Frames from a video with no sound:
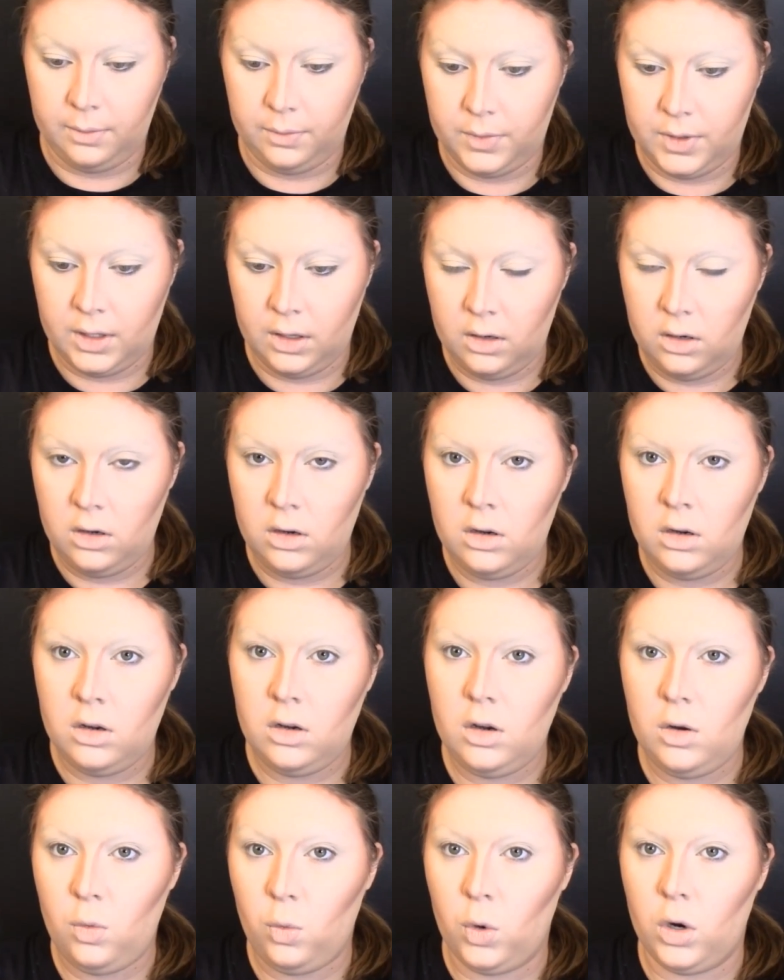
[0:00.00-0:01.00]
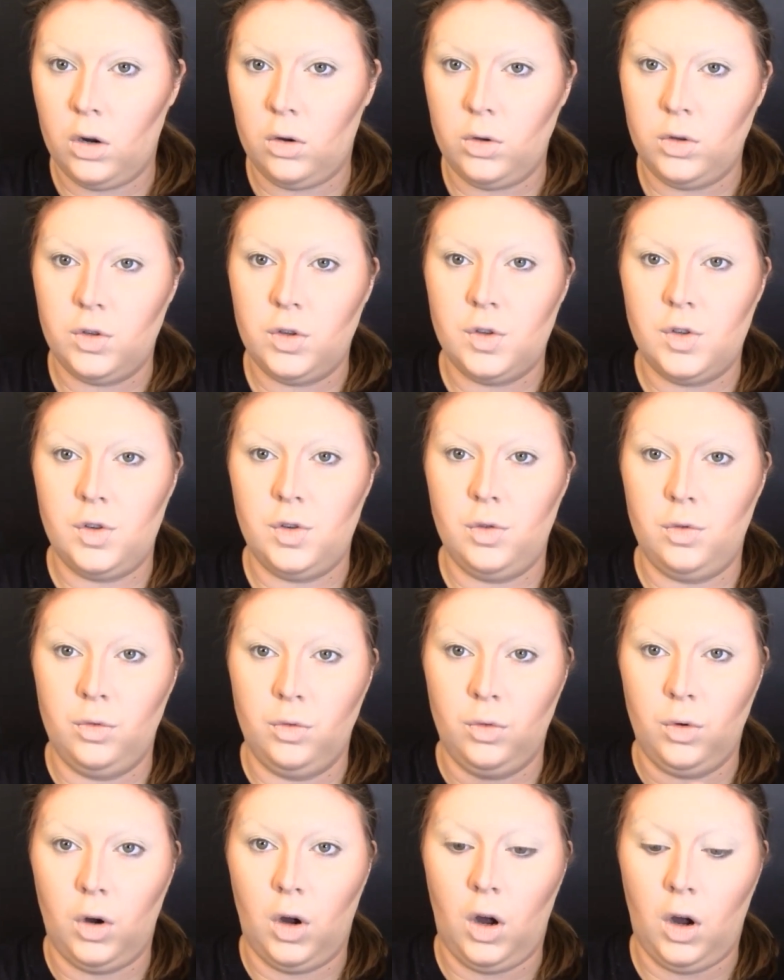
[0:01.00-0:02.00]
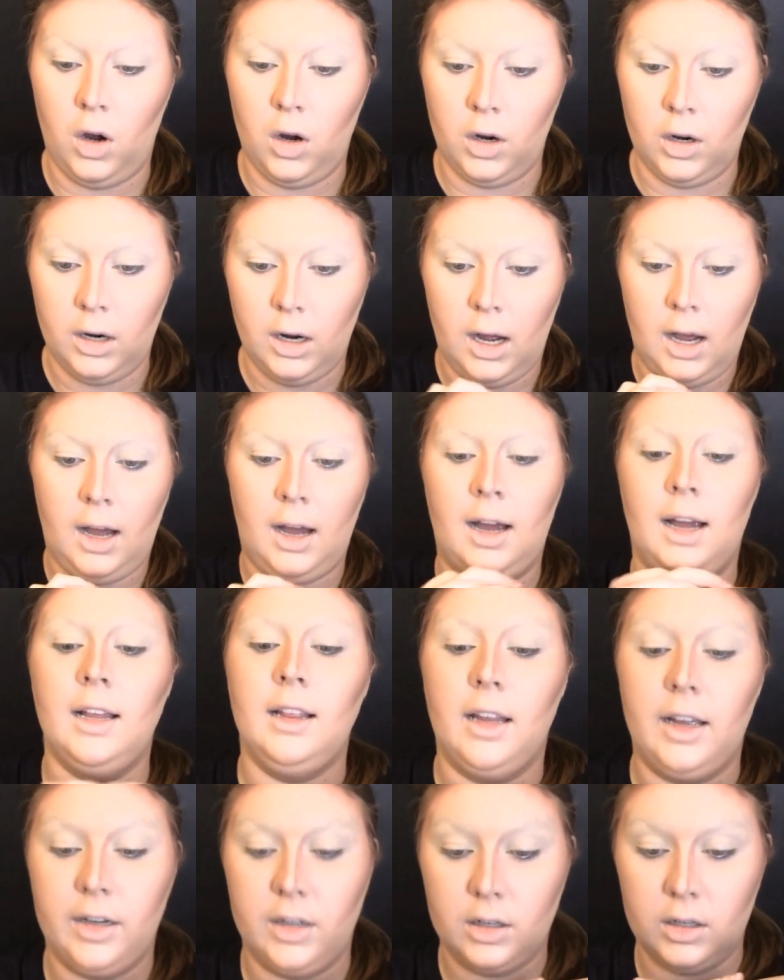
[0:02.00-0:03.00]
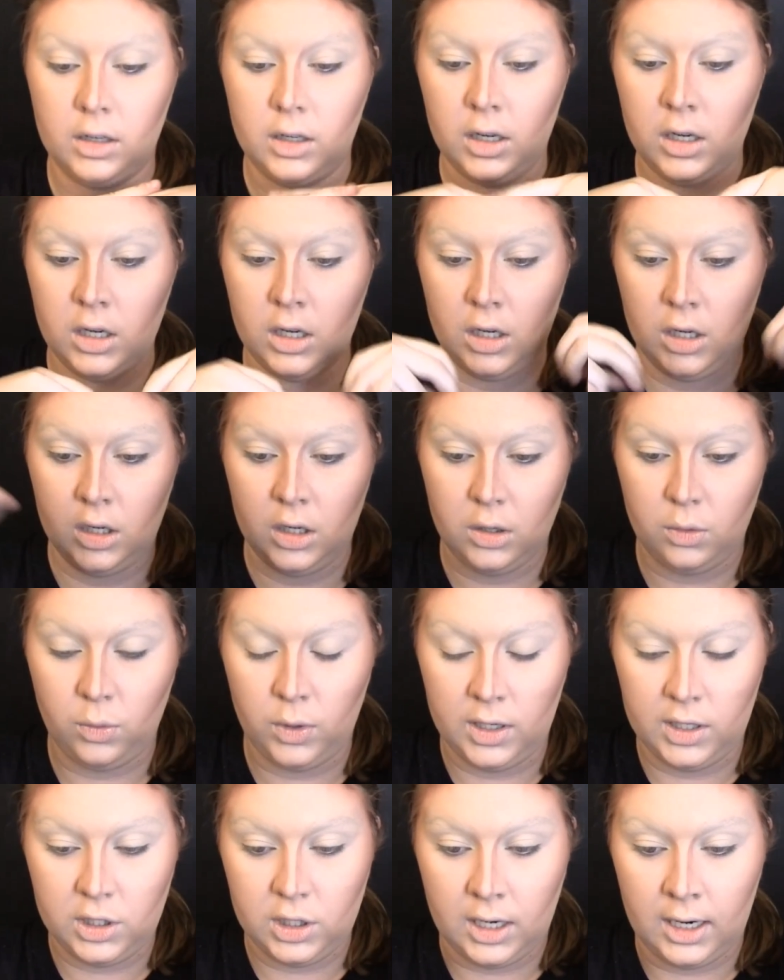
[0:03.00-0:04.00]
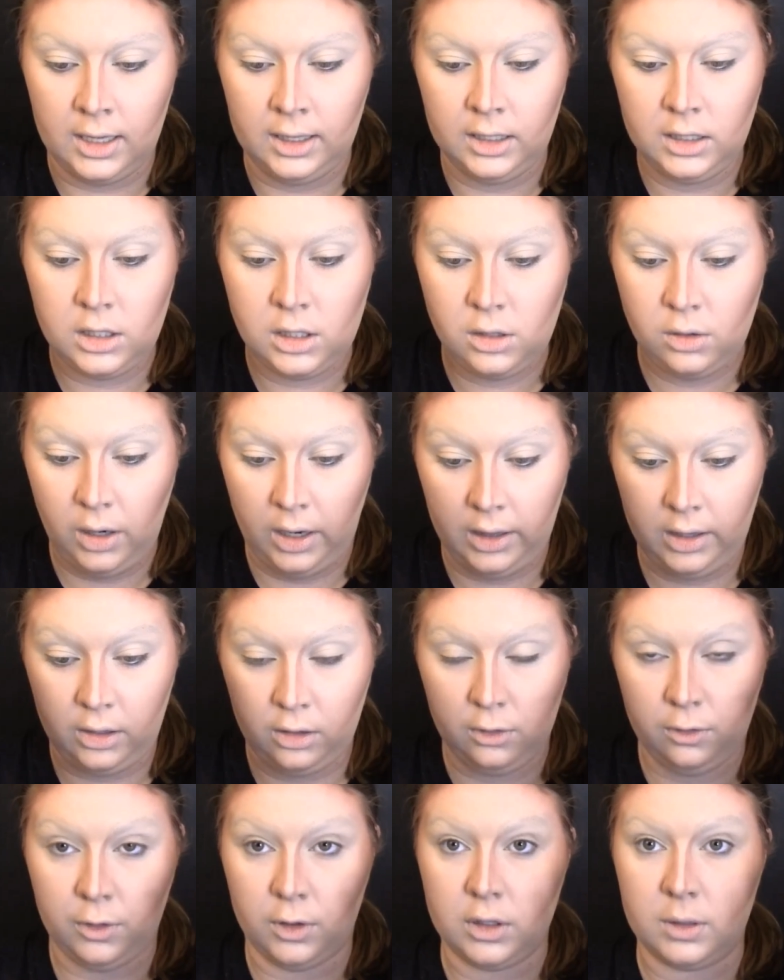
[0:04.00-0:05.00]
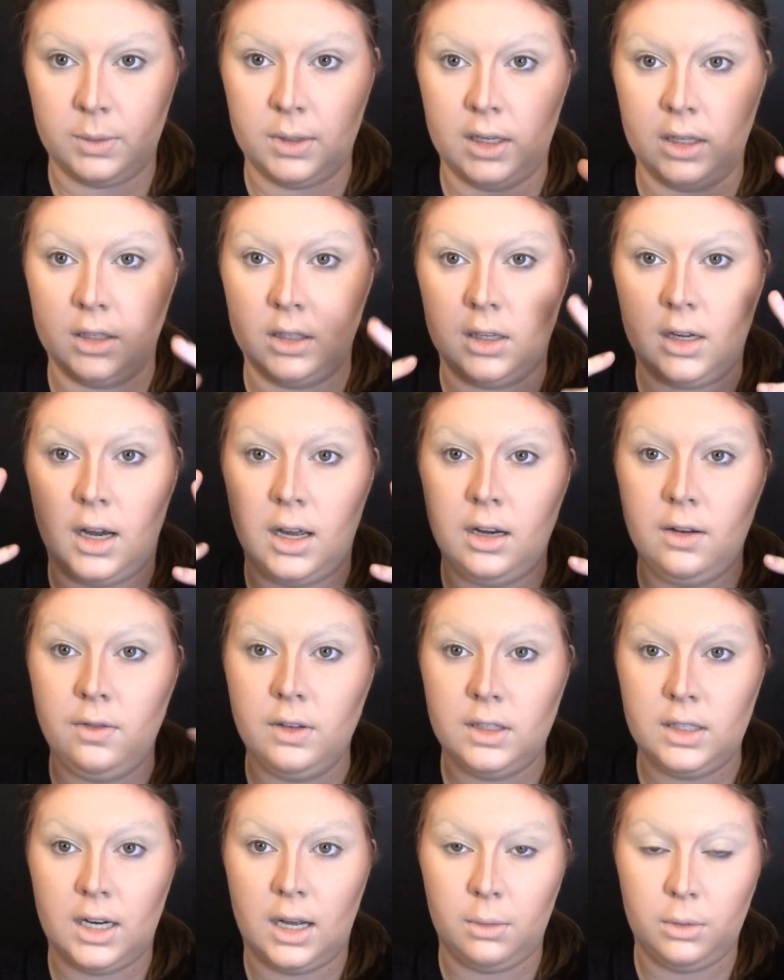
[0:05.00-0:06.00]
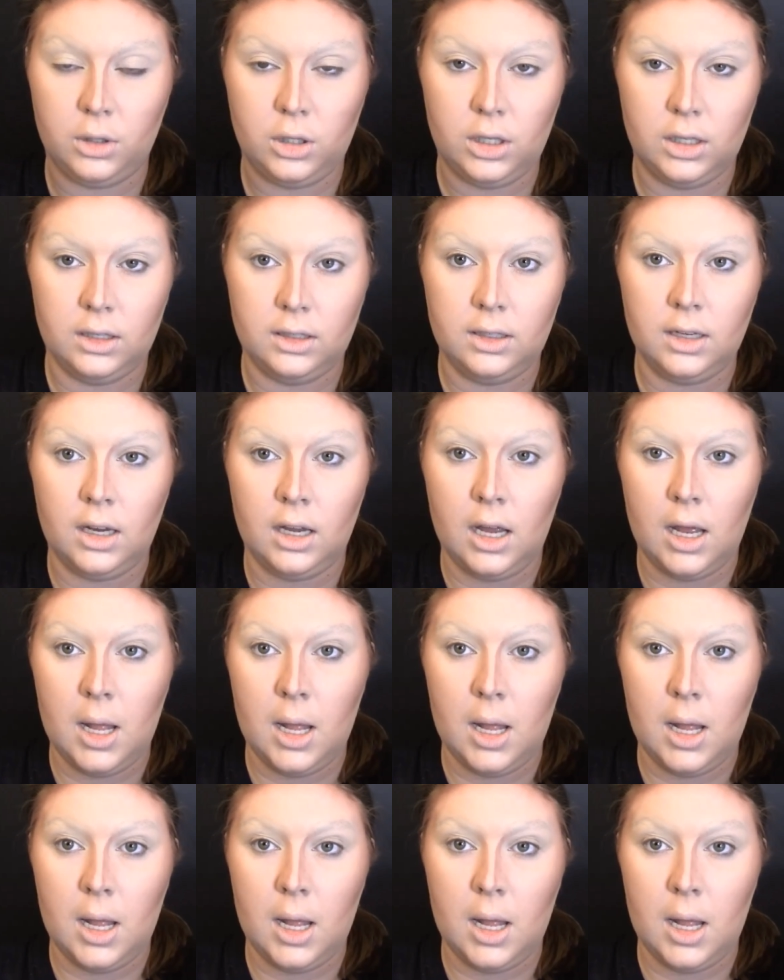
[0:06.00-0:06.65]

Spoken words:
So then we're going to do our eyeliner, which I like to do eyeliner first because it kind of establishes